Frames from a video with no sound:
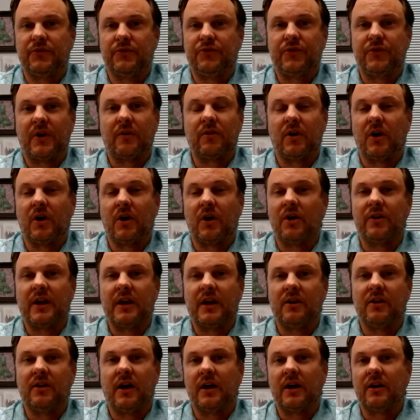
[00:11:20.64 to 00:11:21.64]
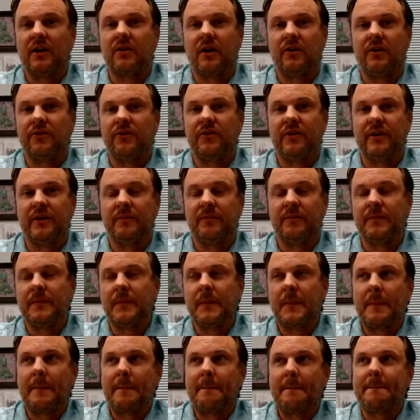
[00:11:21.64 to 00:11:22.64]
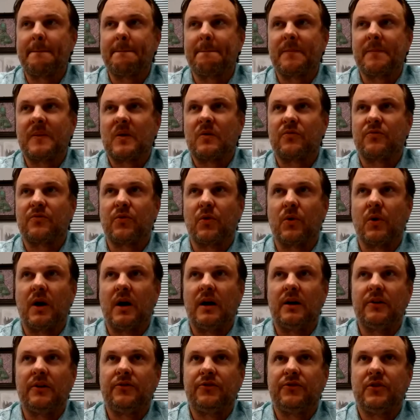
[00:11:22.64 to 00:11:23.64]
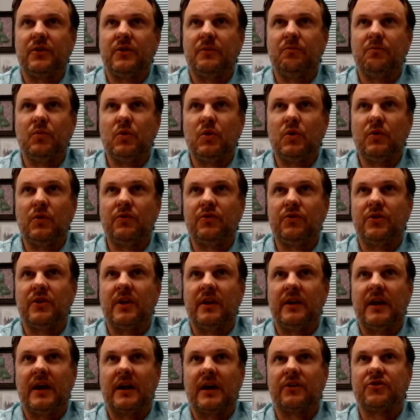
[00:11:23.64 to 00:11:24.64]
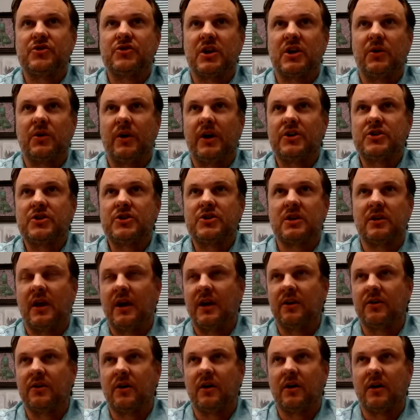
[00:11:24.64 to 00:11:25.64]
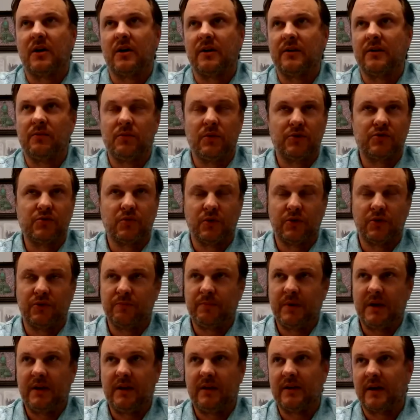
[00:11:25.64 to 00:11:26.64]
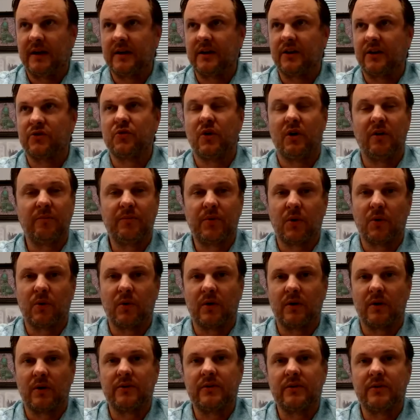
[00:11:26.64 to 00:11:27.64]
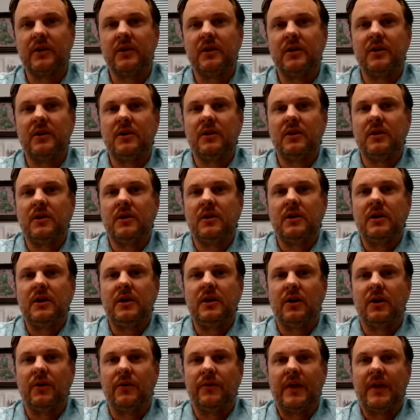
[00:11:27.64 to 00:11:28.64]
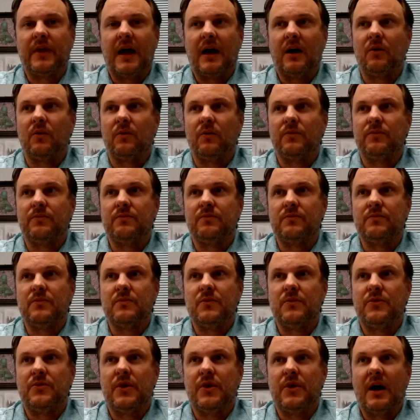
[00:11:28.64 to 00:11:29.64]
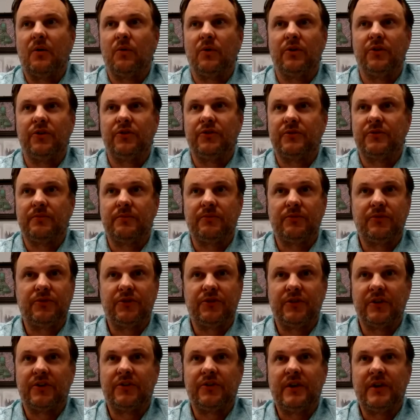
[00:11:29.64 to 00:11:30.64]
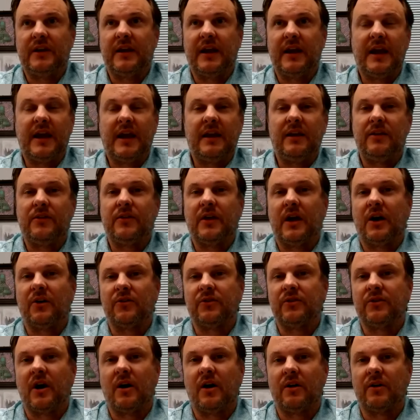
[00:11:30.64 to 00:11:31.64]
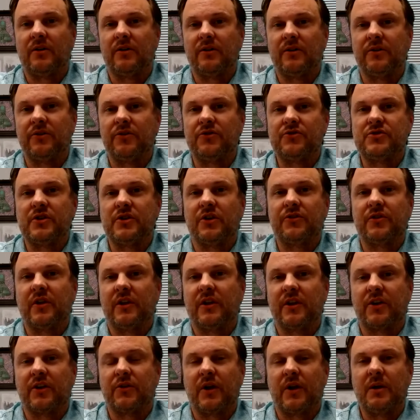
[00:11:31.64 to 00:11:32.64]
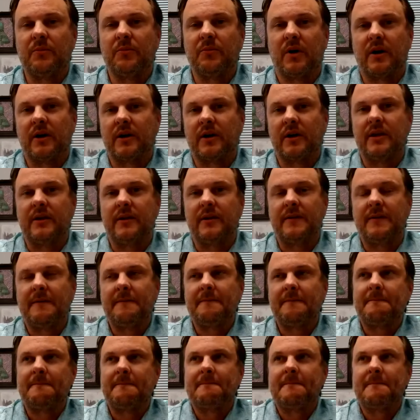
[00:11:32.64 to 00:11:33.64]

several 100 gig line cards in them. For us to move to the next generation line card, which would be like a 12 port, that was $60,000 to $80,000 just on the gray market.